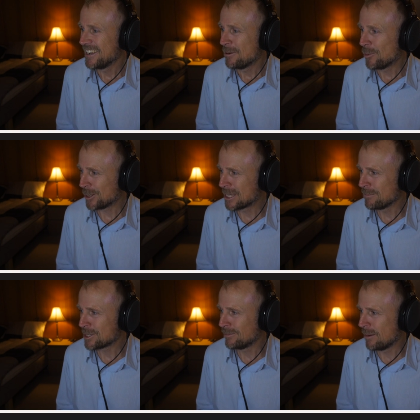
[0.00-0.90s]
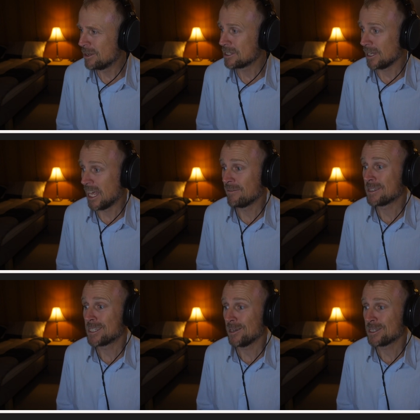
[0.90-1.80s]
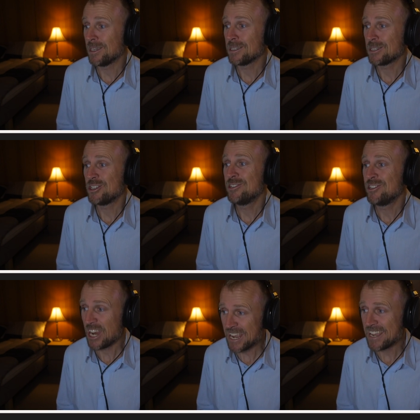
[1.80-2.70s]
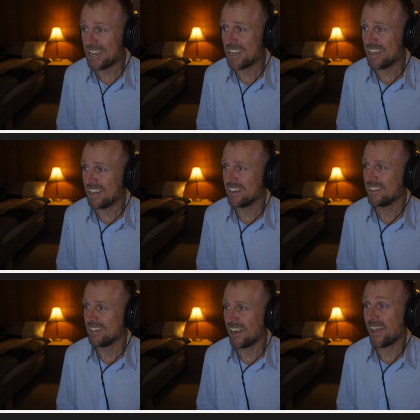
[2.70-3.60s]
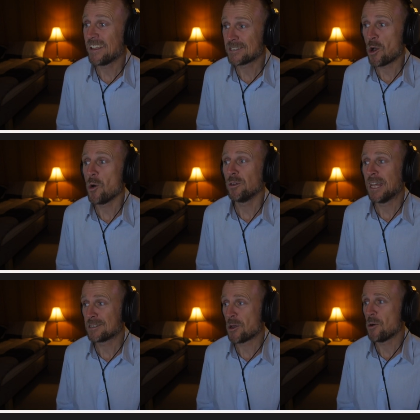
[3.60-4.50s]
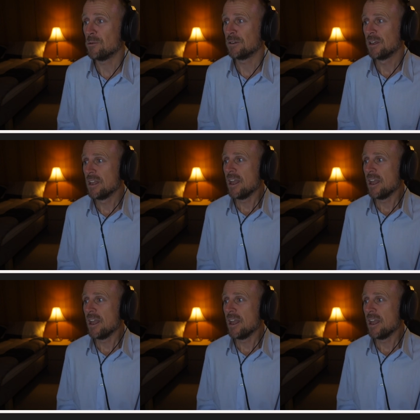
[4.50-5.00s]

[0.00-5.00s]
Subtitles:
Water temperature moment is 11 Celsius. Shit. Yeah, that's cold.